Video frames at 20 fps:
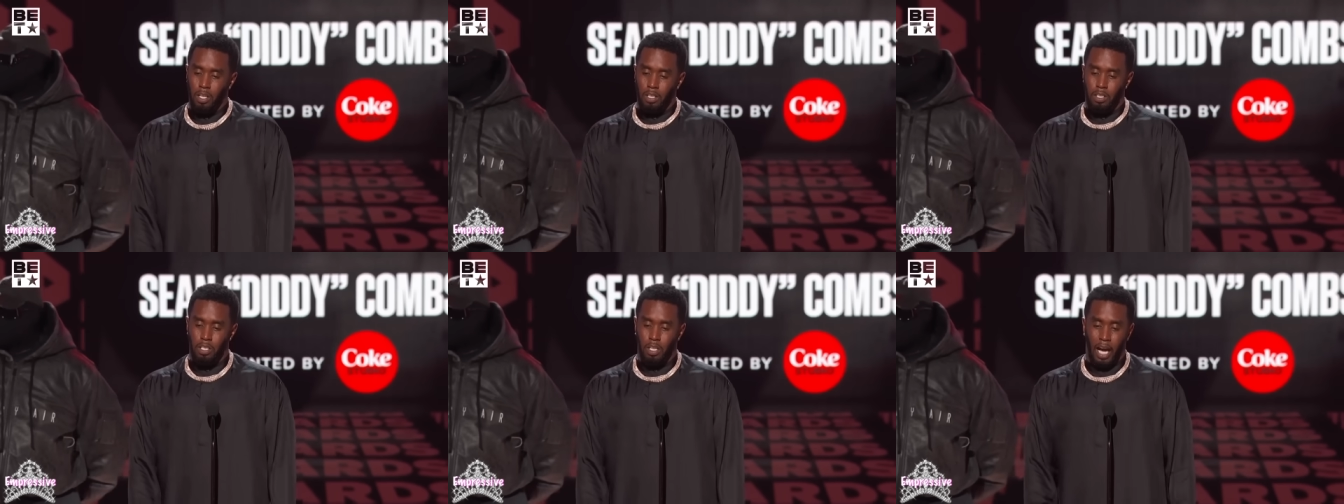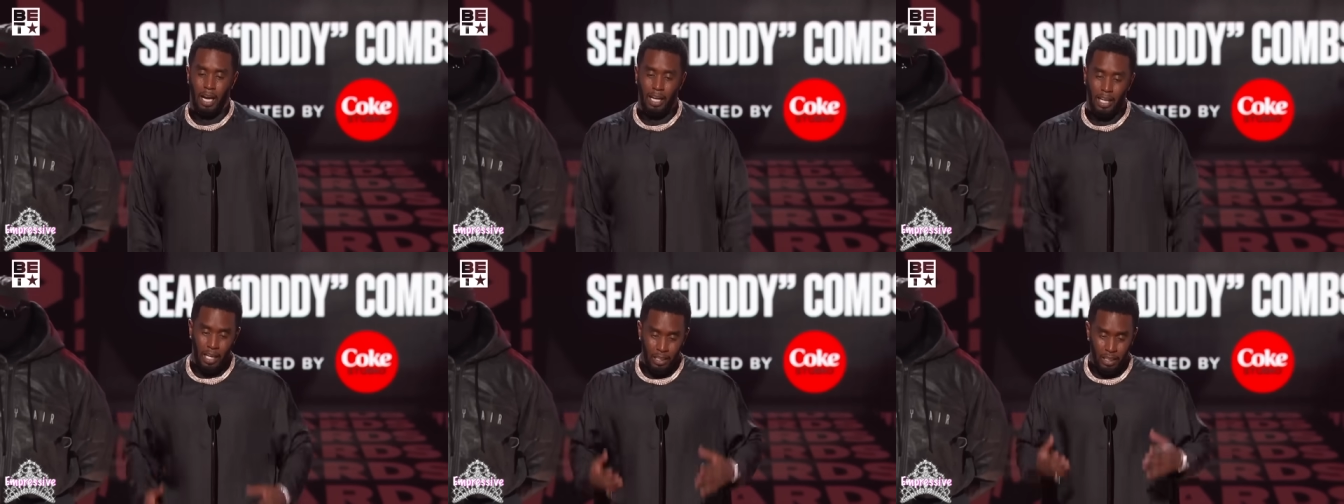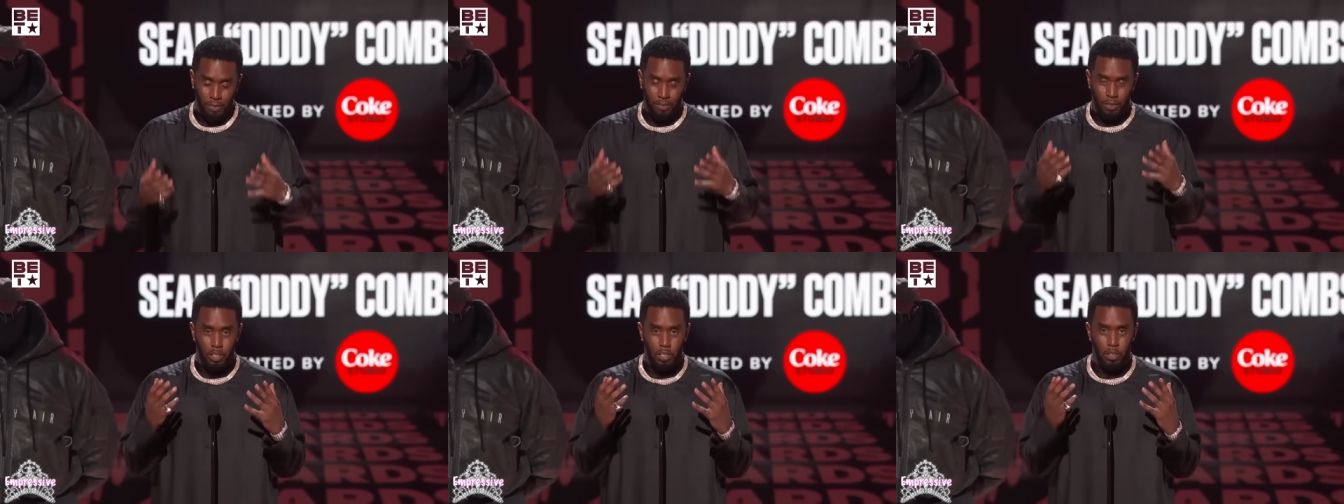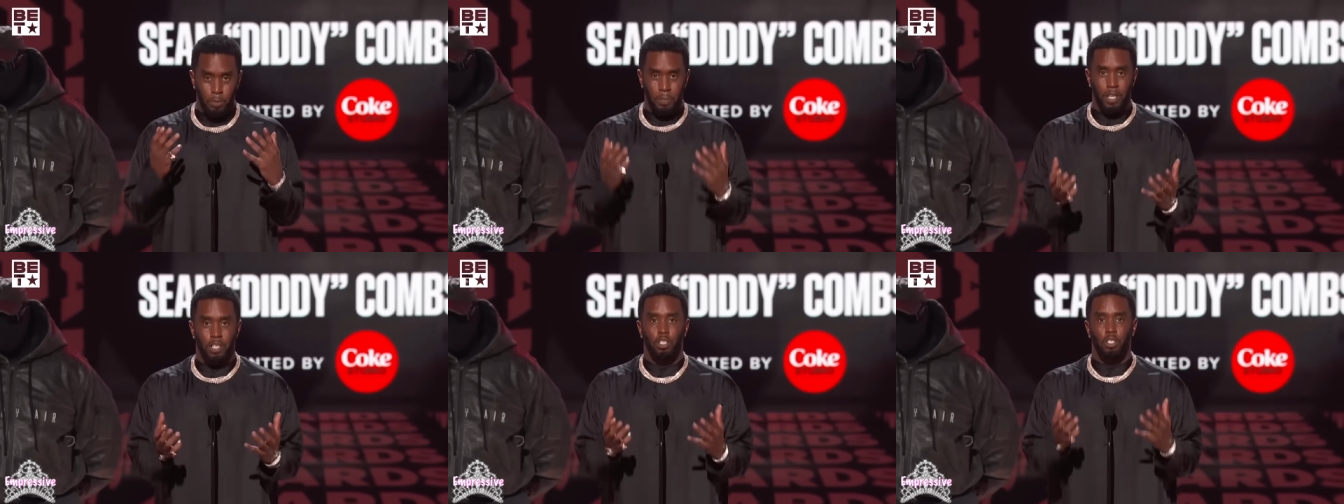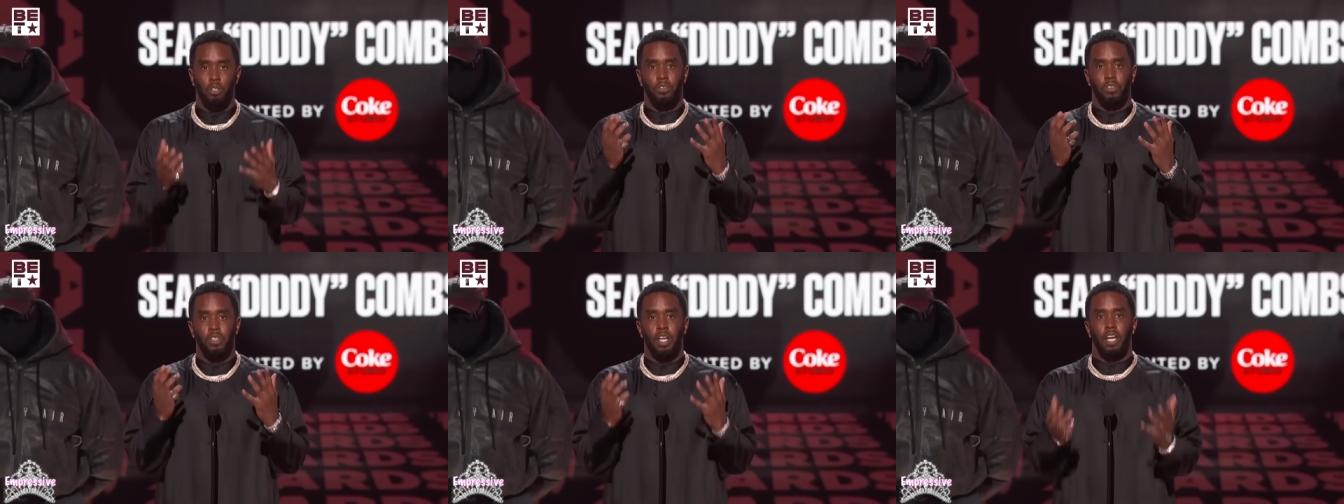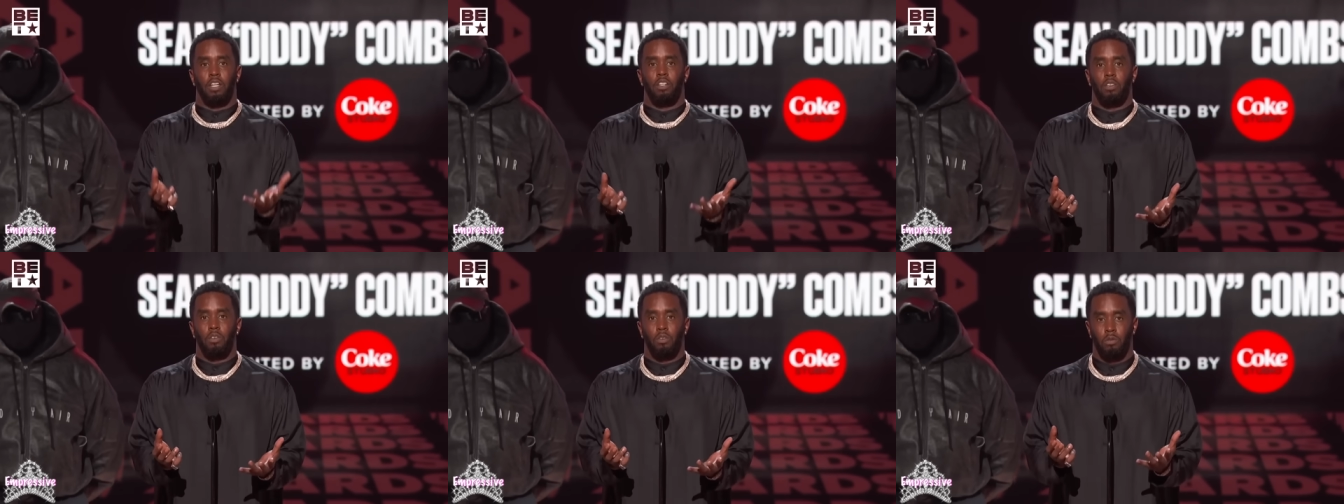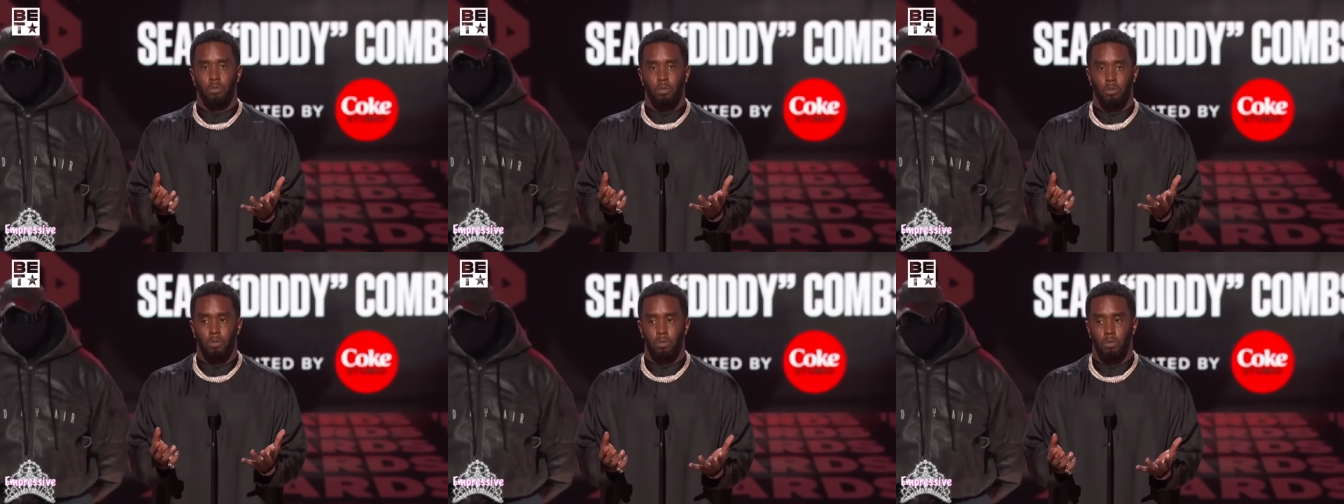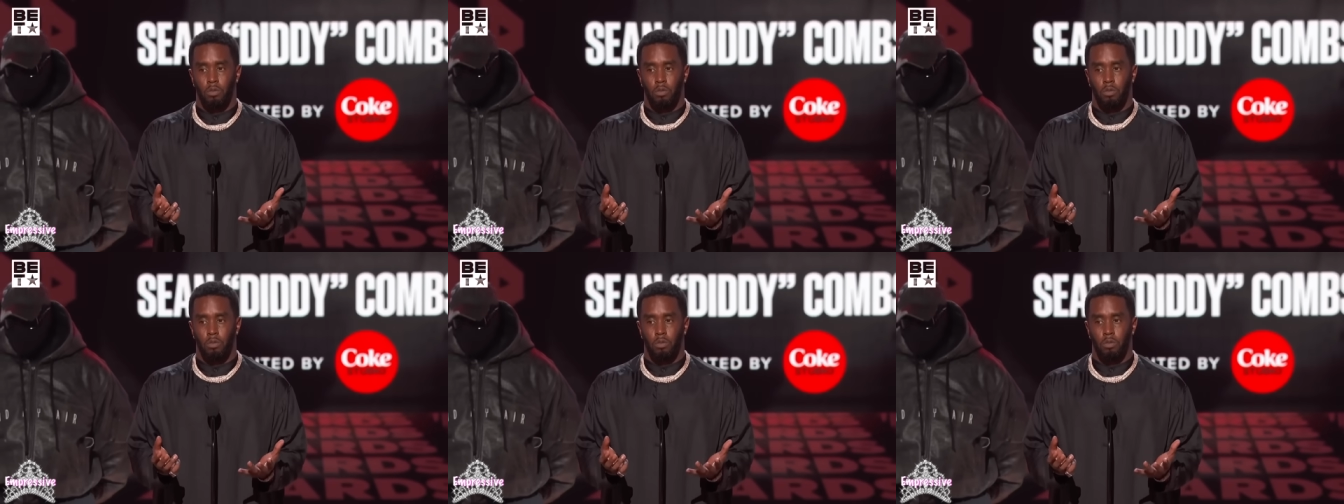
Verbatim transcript: So I got to give a special thank you